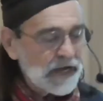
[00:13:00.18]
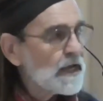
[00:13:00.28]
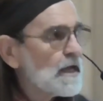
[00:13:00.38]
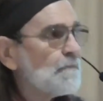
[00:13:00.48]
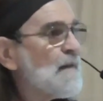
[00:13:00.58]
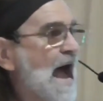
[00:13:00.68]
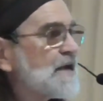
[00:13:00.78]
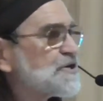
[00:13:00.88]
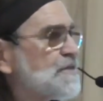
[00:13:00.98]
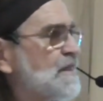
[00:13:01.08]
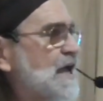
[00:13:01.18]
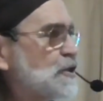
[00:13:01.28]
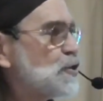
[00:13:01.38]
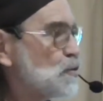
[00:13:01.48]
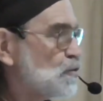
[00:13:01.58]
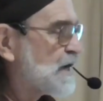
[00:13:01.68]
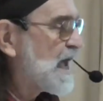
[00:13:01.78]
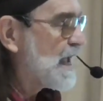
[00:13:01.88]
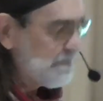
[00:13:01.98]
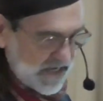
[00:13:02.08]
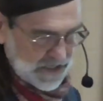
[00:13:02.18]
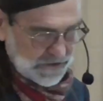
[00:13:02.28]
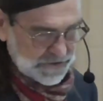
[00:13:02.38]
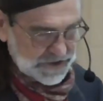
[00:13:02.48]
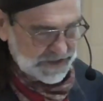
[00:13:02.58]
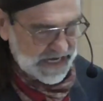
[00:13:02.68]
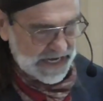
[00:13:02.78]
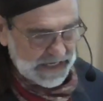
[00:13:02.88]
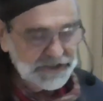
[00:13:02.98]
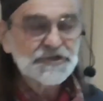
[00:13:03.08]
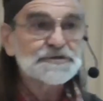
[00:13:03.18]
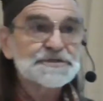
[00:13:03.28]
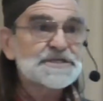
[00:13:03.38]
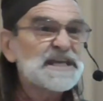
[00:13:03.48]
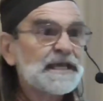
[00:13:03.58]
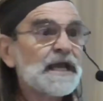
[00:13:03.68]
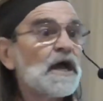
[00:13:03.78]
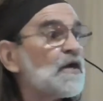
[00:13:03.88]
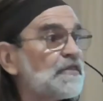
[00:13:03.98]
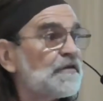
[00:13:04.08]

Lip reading: Imagine that you came here today to see the